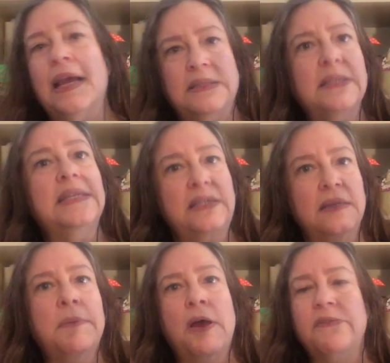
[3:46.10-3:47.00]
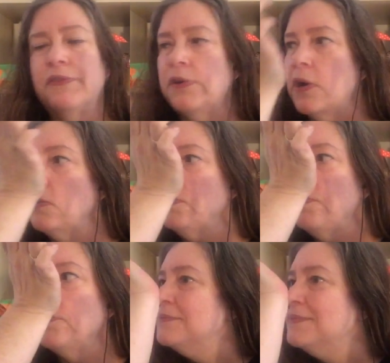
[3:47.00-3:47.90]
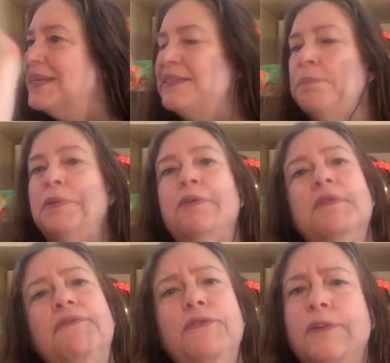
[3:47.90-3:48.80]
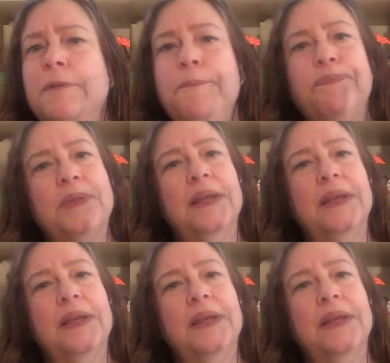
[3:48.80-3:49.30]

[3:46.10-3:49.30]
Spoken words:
it has a decent amount of throw. It's a beautiful,